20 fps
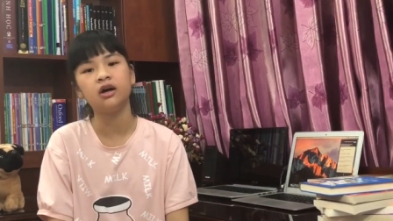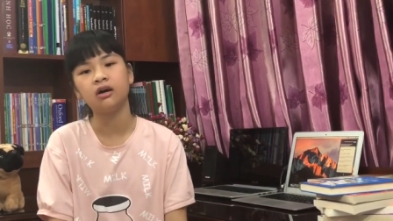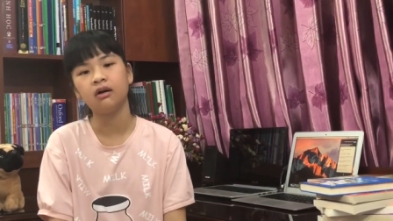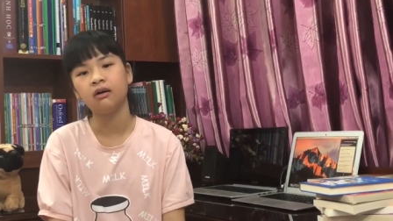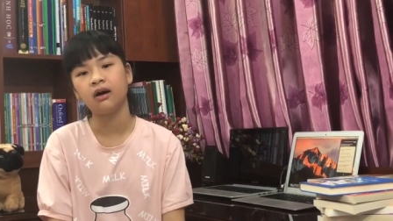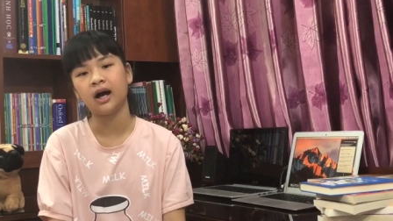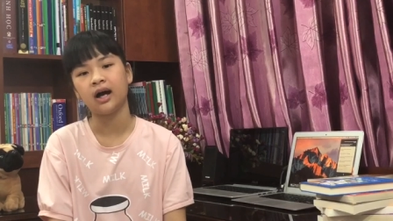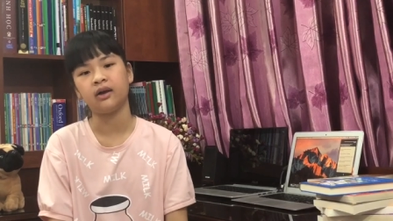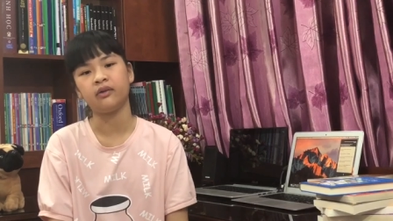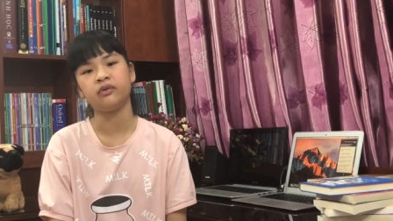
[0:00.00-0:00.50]

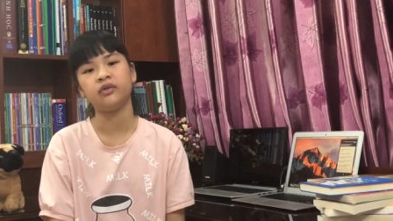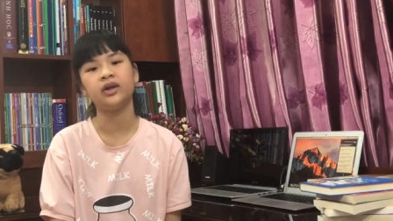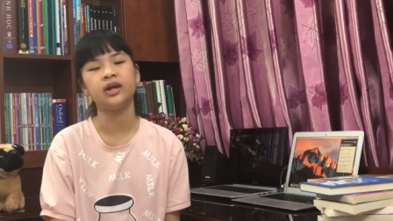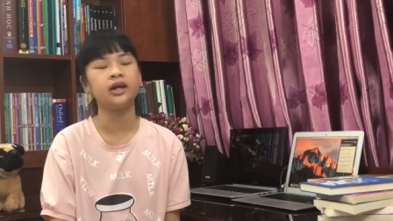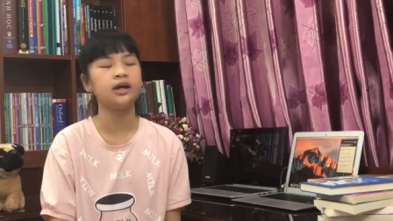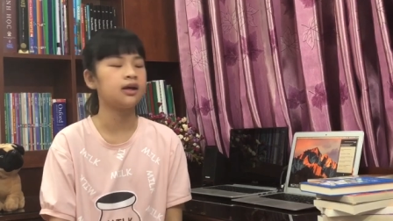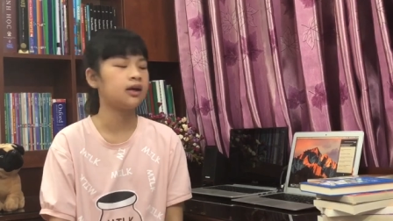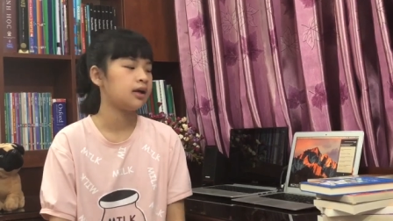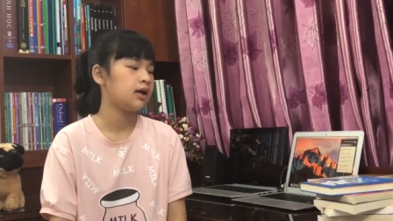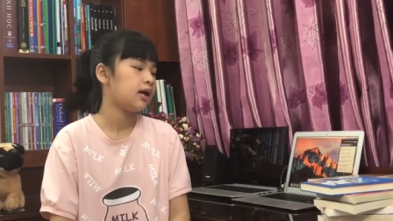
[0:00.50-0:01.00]
I
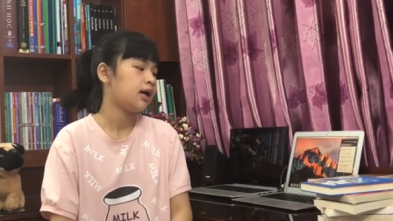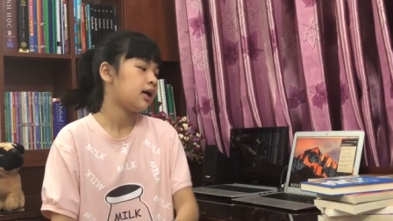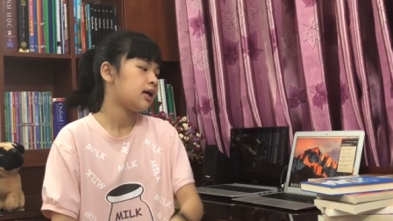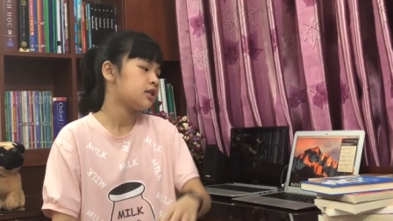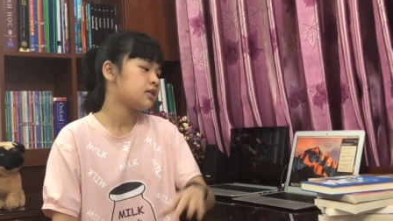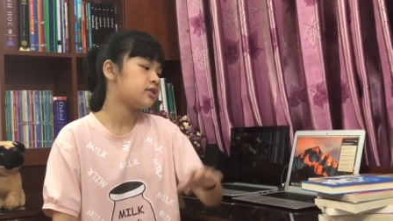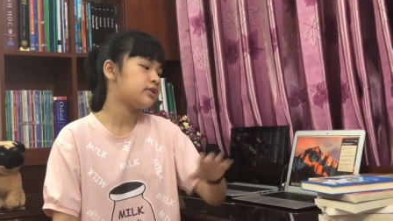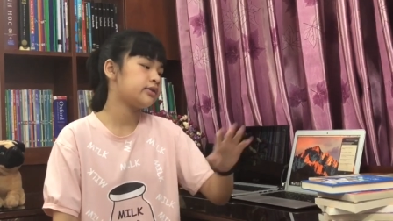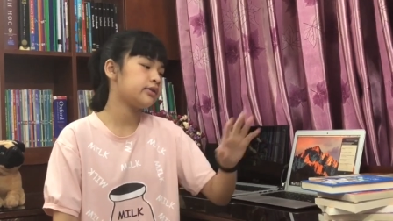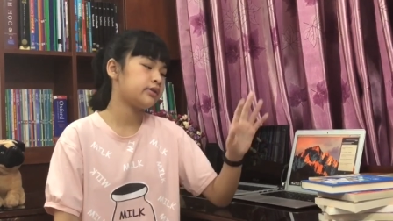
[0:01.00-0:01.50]
think,
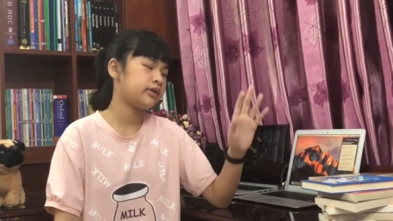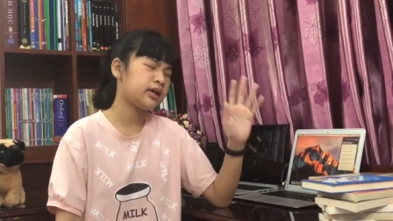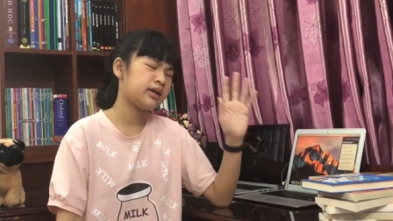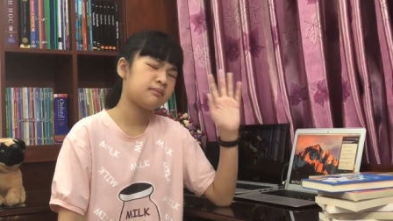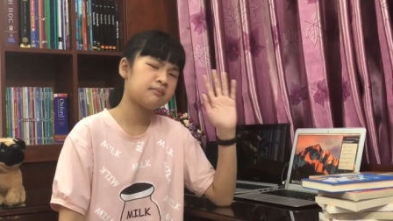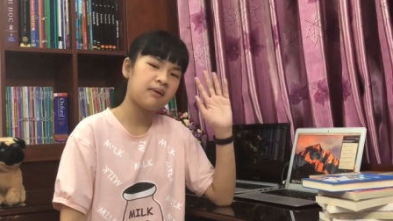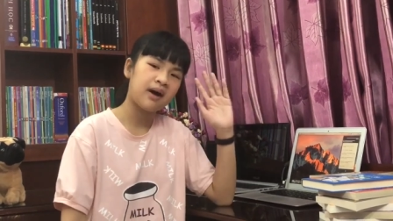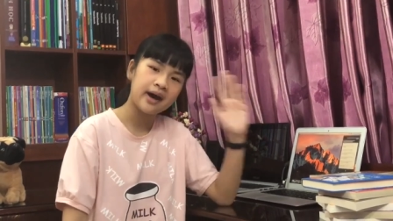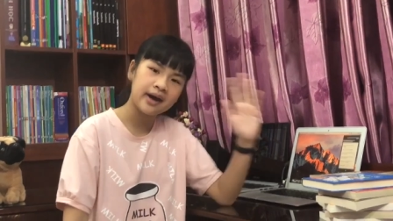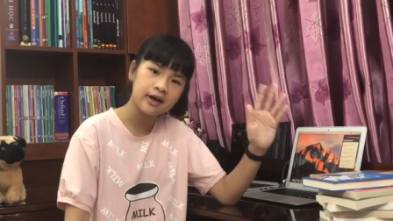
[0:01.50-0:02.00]

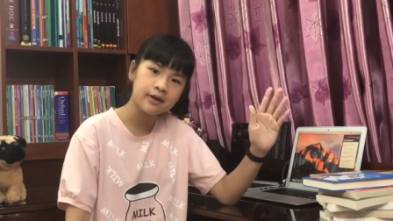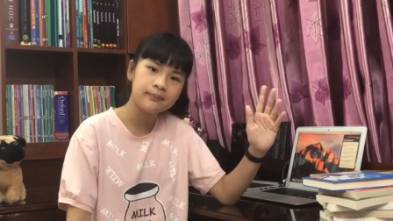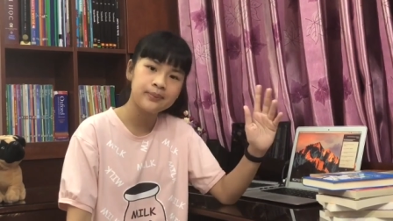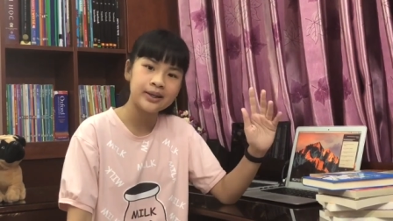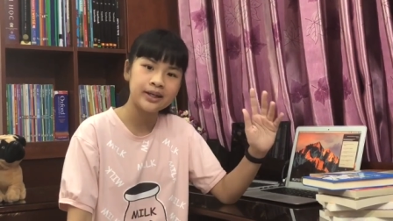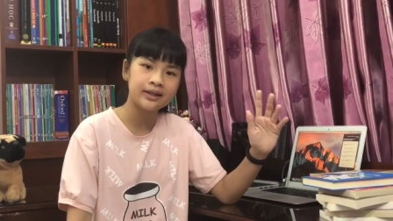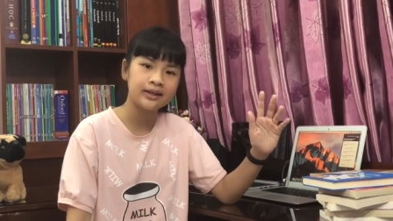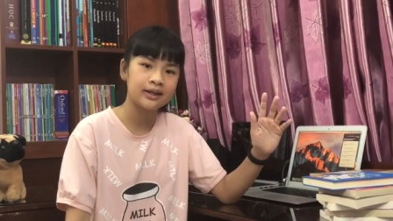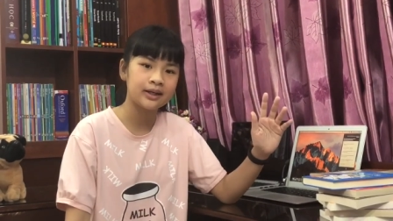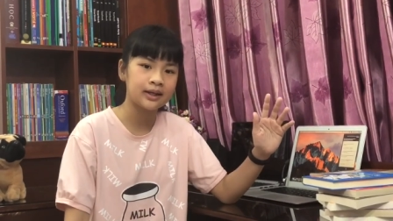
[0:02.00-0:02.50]
in my
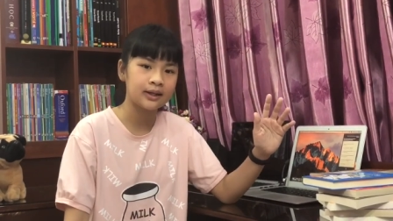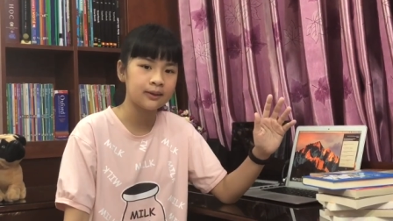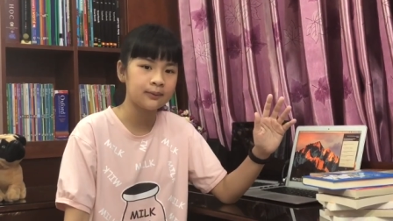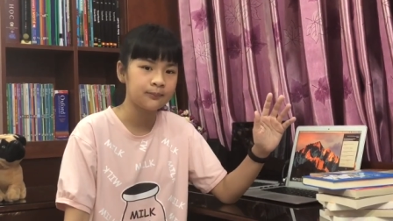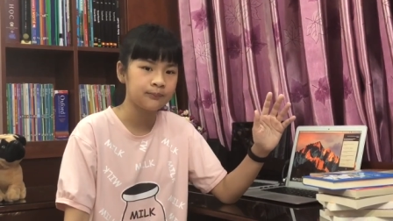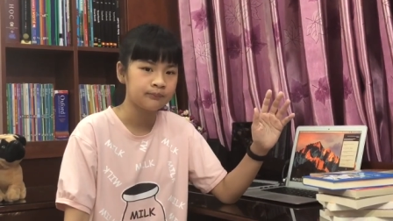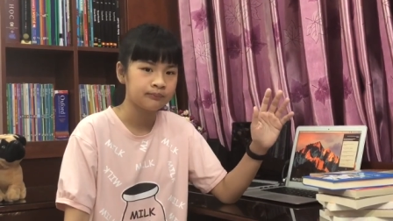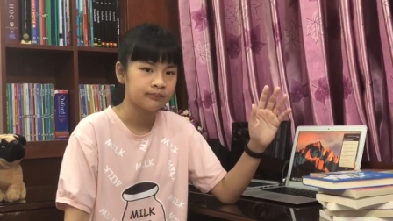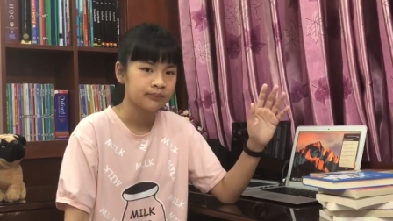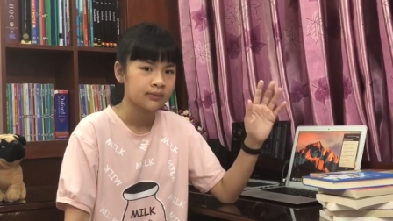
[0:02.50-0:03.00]
opinion,